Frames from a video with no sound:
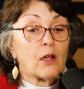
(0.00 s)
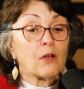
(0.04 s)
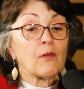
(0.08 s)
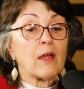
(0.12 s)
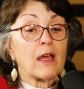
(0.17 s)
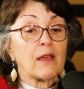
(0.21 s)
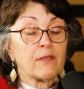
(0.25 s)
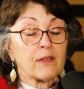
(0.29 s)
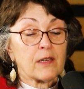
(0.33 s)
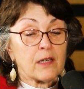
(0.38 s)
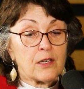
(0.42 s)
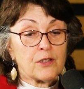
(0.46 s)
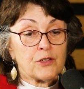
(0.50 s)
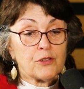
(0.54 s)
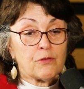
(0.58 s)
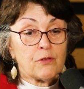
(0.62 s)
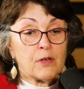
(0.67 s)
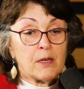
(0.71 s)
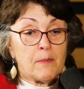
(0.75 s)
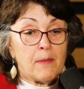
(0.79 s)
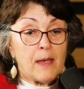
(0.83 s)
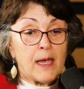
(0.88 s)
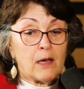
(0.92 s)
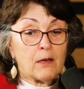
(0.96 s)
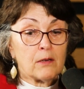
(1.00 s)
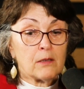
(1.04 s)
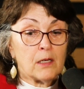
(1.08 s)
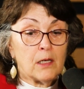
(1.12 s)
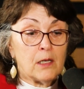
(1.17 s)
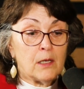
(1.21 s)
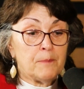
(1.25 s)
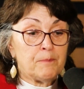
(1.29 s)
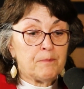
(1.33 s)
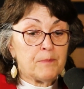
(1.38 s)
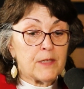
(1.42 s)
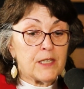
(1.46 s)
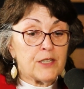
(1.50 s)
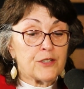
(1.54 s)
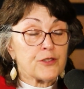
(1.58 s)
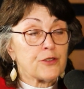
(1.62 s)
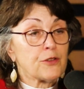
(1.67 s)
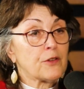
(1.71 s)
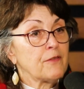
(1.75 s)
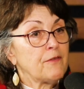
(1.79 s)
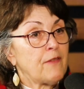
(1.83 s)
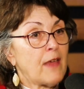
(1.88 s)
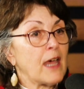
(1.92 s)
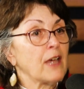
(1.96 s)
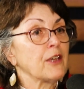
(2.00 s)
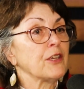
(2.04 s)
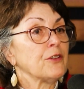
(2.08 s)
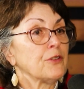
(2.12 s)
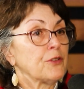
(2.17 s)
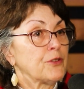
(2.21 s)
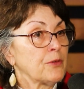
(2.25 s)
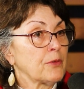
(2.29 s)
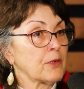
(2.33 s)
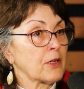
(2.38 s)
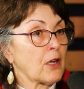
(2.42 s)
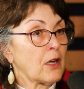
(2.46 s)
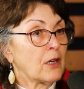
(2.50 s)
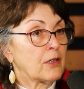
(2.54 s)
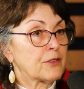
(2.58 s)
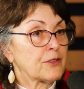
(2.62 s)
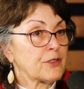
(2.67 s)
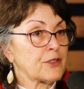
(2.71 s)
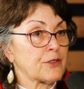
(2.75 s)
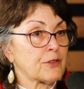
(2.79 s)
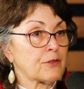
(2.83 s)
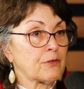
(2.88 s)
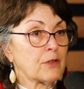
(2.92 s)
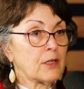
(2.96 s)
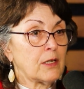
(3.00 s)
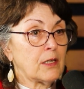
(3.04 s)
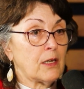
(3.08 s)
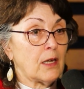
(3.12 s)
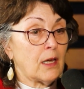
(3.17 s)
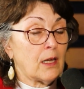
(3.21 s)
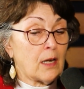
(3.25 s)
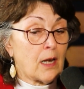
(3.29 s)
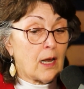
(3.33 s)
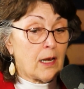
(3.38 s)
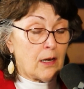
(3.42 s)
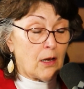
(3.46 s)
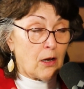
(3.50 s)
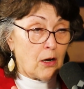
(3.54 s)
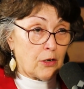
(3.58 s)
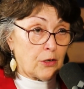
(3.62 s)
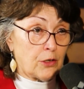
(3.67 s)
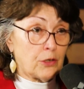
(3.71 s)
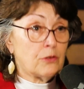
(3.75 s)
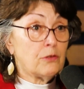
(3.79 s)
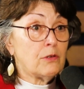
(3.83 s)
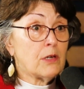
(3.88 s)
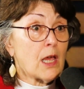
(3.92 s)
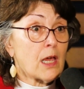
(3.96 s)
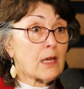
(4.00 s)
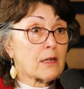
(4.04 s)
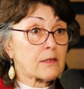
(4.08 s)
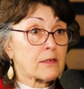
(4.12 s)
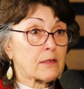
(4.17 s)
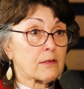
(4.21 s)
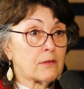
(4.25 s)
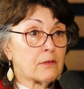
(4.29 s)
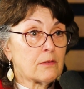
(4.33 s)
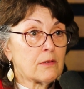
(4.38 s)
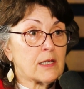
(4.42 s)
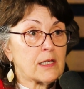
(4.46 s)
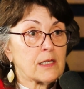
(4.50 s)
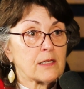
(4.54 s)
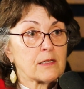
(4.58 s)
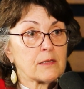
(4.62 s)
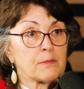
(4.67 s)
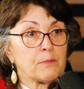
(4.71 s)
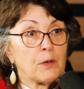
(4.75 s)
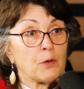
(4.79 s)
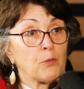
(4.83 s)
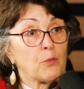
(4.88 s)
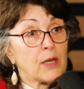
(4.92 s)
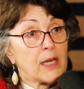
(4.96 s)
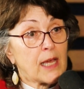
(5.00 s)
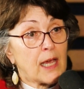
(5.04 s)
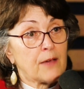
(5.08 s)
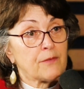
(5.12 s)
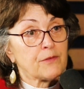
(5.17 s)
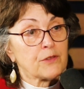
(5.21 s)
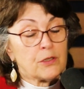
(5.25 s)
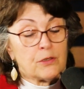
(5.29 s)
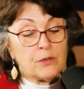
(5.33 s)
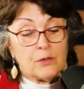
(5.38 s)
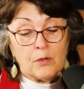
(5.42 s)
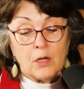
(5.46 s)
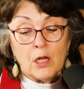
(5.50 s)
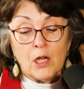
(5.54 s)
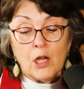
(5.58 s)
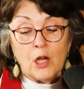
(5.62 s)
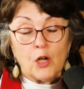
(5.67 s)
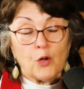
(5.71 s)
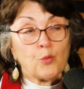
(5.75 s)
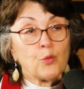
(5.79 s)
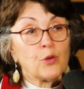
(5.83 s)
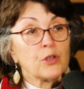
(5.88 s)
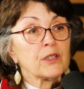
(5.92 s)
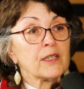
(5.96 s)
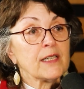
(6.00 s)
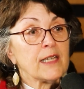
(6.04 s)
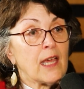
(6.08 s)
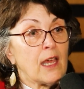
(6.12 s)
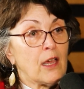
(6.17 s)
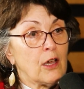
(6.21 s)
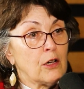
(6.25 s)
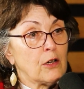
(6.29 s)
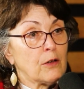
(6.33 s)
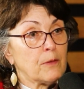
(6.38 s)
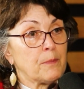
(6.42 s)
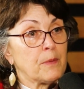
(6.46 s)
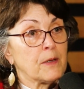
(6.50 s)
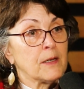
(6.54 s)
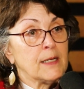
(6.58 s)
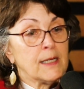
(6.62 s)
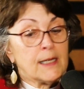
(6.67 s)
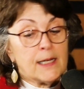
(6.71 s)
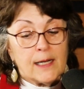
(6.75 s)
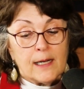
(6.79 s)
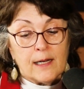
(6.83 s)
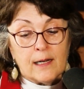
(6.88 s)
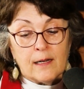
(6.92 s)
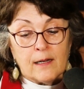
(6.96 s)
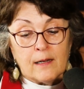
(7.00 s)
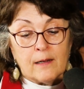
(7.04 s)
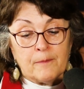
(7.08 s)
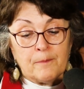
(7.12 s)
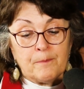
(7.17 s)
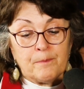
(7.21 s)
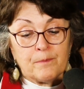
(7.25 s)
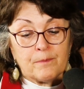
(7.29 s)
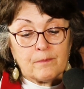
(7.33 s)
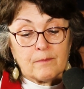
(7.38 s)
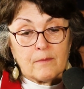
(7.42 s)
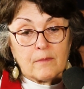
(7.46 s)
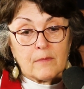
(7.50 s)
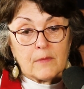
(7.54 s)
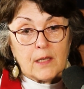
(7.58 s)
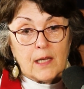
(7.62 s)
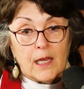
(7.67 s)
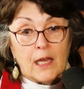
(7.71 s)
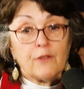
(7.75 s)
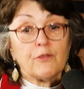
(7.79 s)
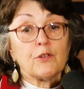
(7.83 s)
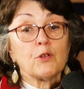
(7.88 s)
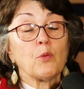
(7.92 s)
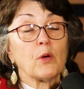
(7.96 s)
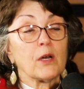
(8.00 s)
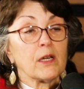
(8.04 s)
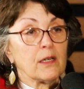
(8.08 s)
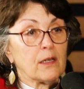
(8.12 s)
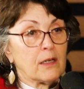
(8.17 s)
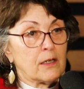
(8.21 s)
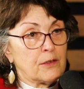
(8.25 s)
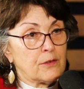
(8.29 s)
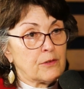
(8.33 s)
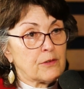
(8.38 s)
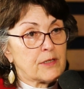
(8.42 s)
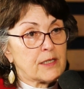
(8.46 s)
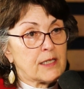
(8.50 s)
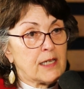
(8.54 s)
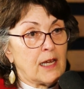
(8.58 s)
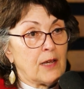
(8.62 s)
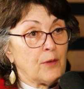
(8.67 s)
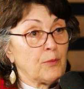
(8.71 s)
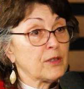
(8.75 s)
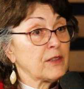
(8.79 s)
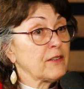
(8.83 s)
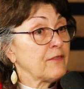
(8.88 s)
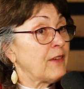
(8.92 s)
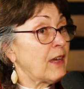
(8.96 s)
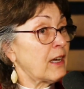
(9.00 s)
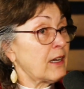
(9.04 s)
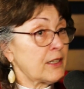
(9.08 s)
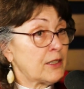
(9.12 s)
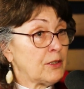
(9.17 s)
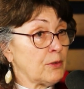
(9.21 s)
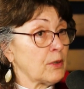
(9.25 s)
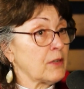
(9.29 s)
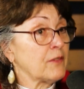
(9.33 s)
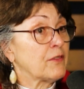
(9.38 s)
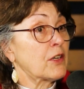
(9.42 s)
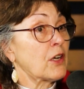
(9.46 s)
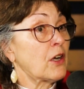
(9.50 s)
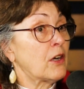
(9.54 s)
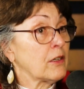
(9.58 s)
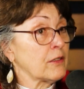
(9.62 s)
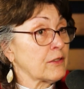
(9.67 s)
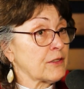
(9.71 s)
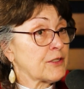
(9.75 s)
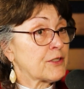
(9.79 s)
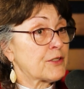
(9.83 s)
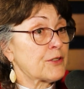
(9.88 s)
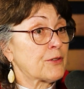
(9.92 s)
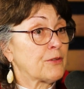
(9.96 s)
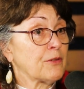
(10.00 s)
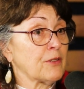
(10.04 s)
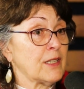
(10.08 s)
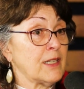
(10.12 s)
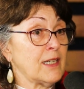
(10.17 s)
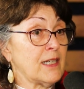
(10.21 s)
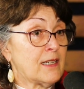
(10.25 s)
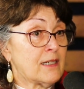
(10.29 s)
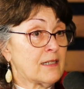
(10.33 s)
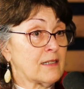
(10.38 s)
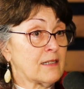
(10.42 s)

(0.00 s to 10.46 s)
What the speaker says: around the country about, is there value to a college degree? And I argue, yes, there is, but we have to really help everyone understand what the value of a college degree